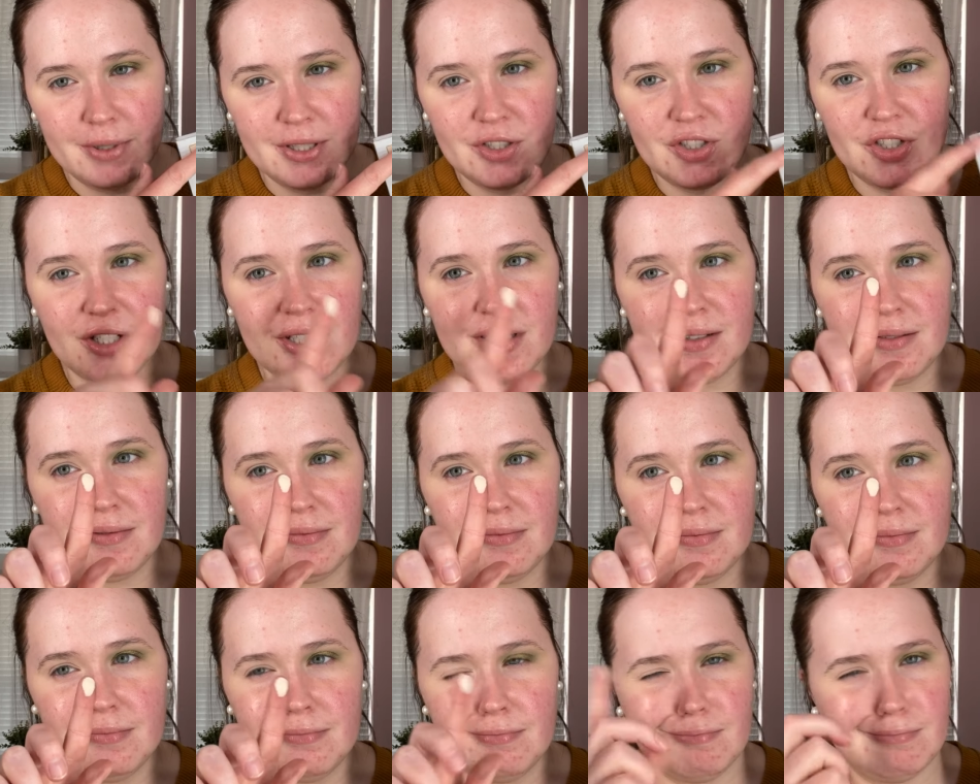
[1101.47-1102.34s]
It's just
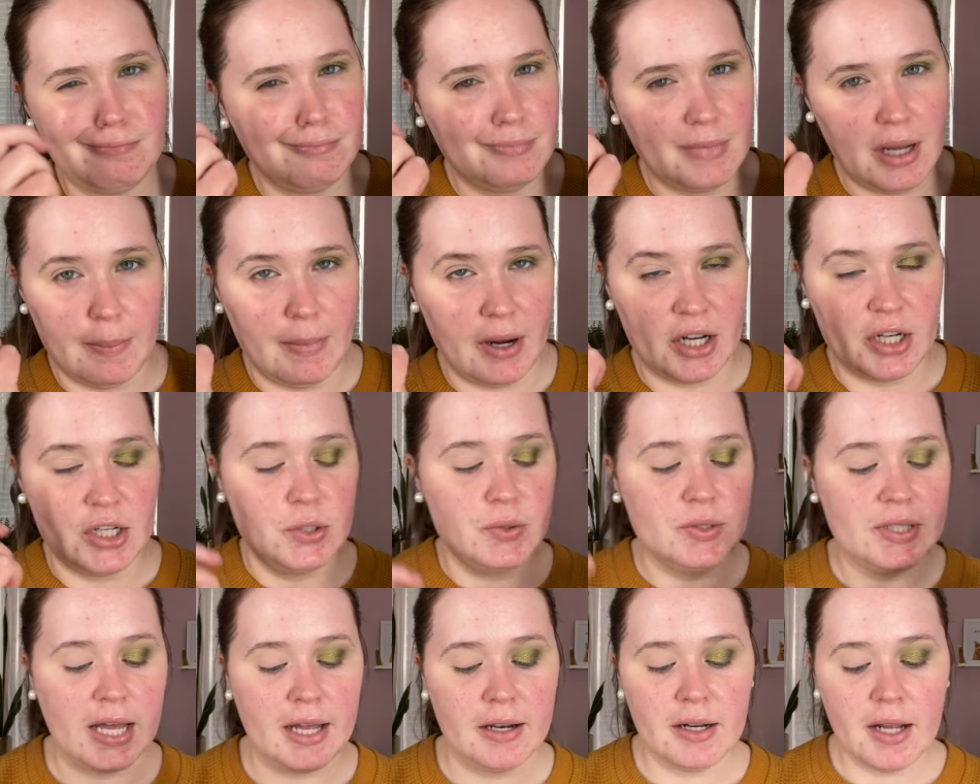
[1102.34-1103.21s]
I'm not gonna
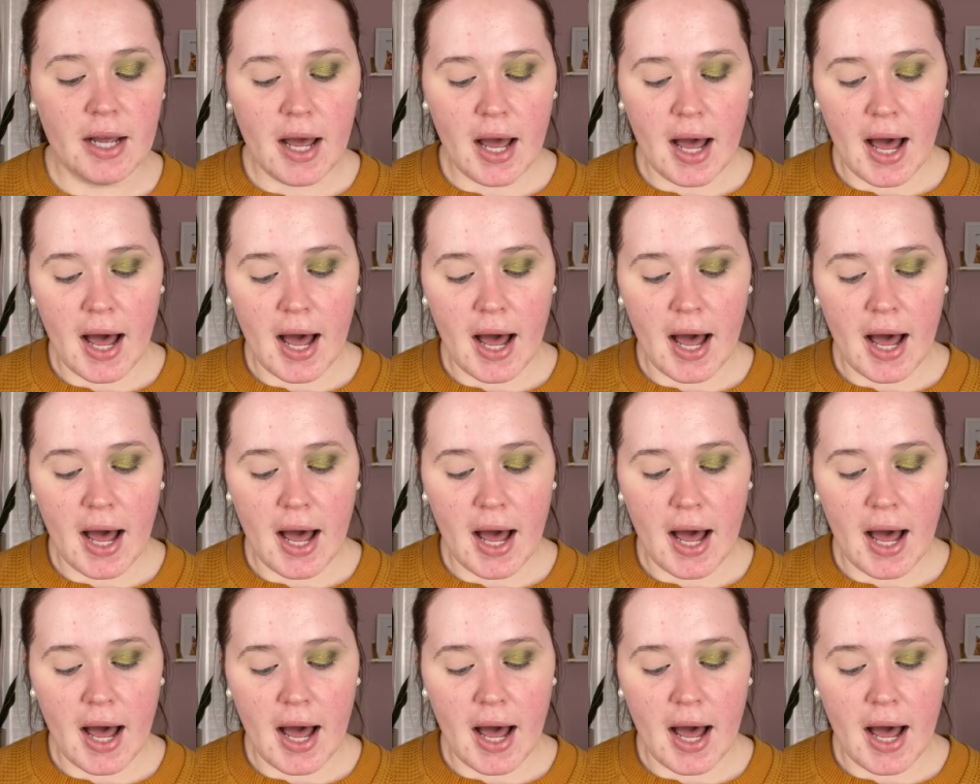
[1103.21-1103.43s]
use that.